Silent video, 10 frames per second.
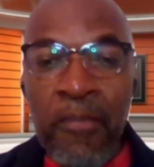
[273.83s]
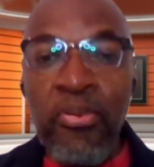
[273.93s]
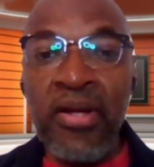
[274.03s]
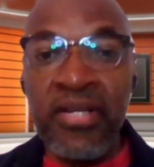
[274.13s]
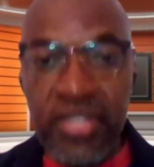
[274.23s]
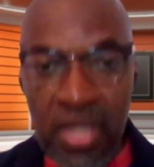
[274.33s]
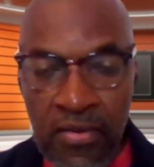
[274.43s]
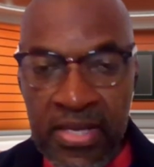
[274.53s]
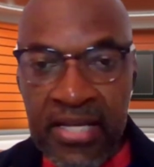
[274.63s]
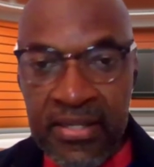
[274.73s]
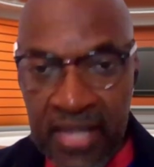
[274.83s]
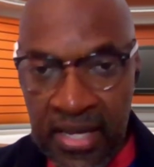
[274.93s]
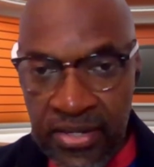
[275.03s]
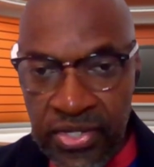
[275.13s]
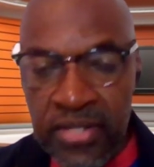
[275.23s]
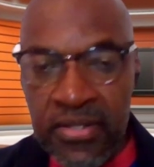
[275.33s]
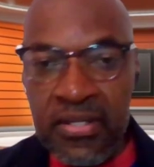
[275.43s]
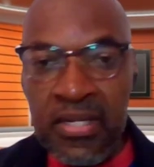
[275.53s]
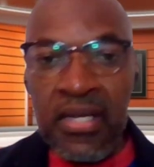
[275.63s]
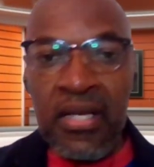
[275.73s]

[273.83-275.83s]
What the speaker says: predatory intentions,